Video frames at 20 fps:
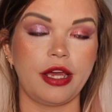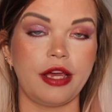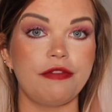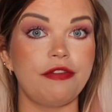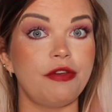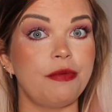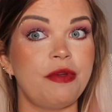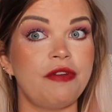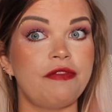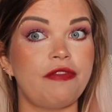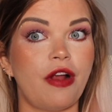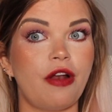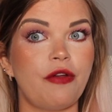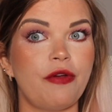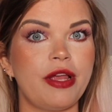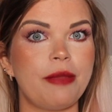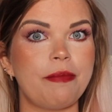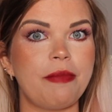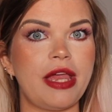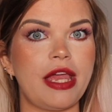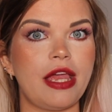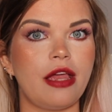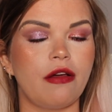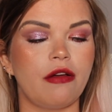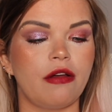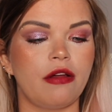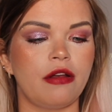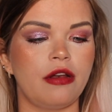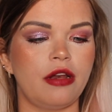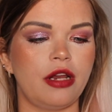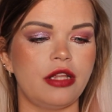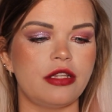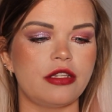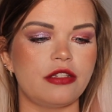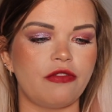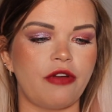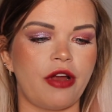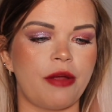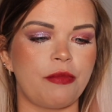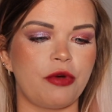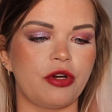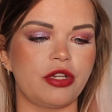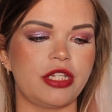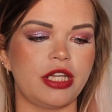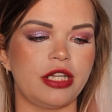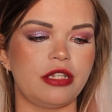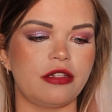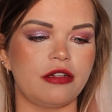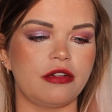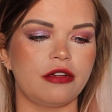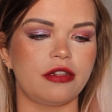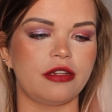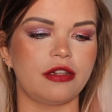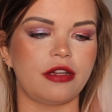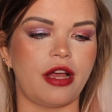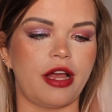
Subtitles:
If you've been following me on Instagram or TikTok,